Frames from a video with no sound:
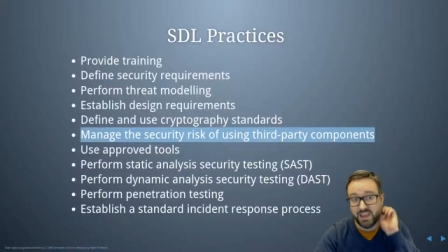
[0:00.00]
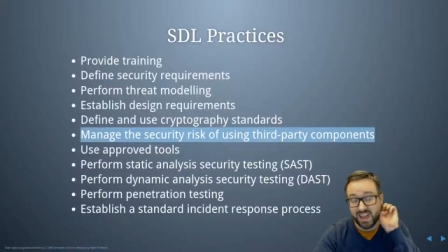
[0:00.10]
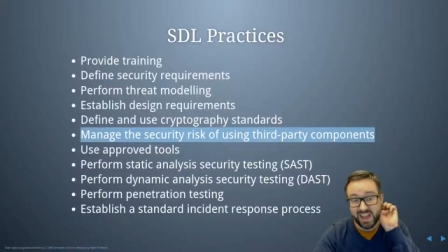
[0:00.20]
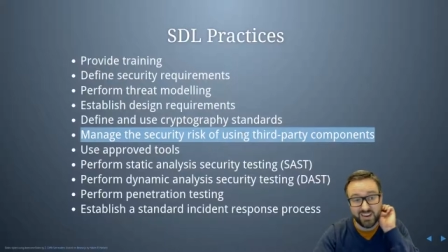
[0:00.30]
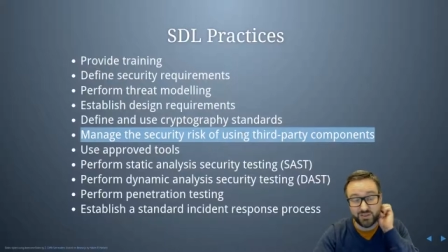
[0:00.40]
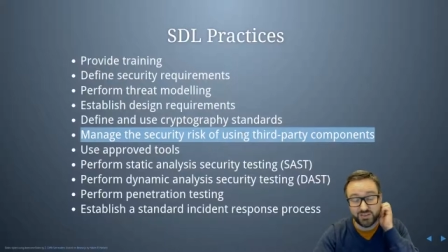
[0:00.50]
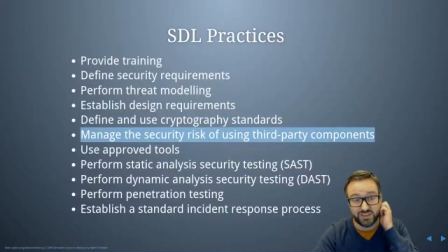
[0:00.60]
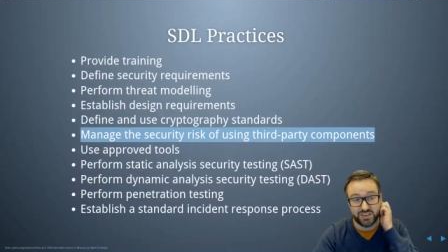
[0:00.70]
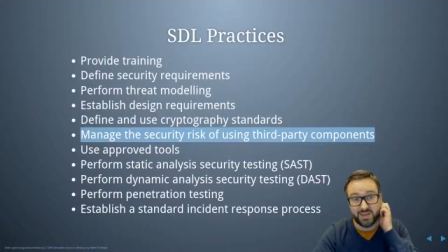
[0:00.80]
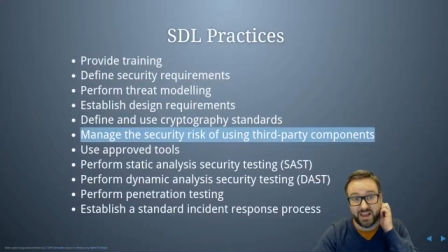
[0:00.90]
And also,
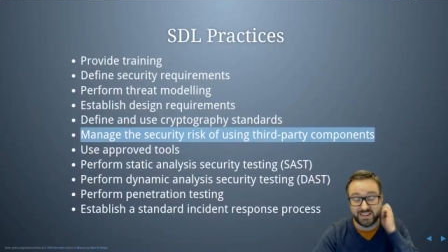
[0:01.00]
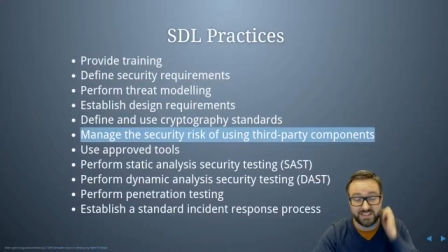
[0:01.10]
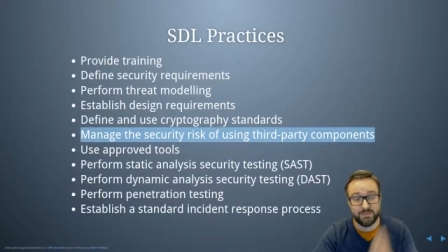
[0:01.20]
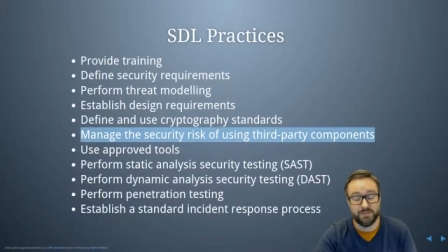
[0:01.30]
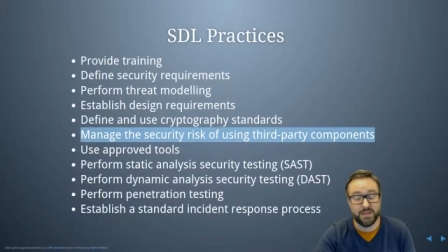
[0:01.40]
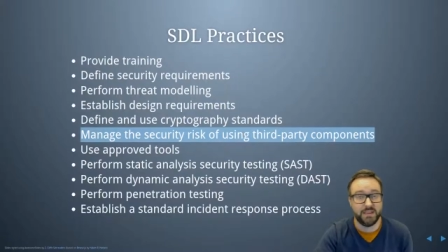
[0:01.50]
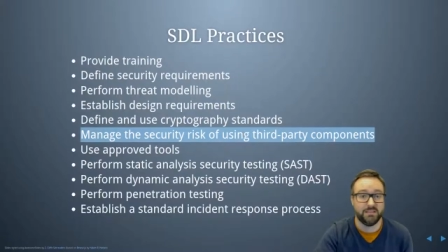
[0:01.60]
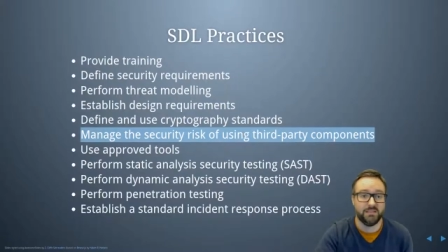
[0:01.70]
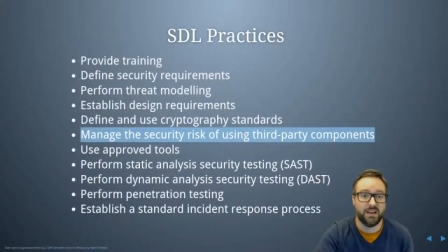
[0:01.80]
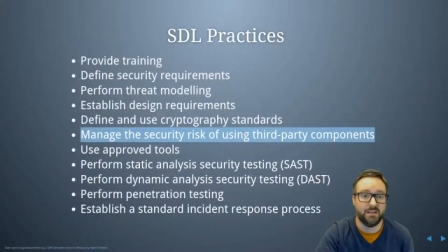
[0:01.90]
you might actually be
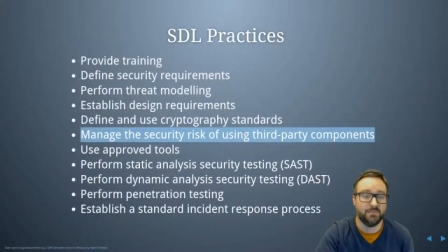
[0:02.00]
um,